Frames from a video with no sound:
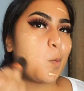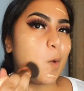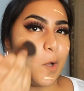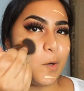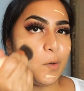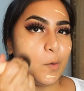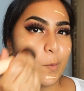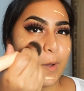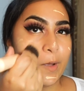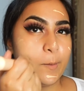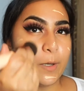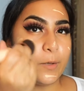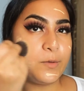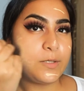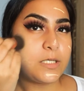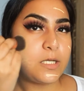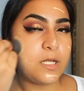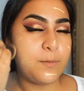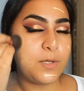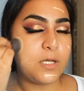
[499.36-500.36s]
I don't know why, but
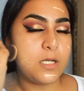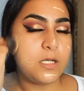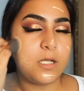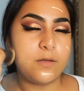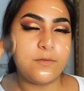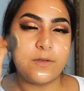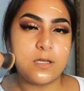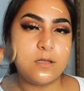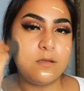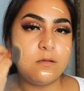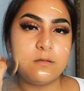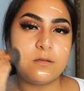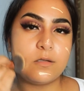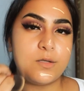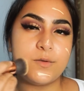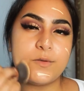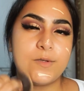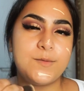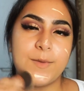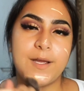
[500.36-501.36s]
recently I've been loving
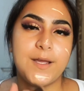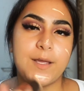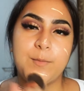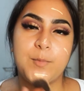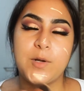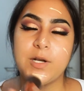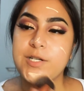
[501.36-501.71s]
to use my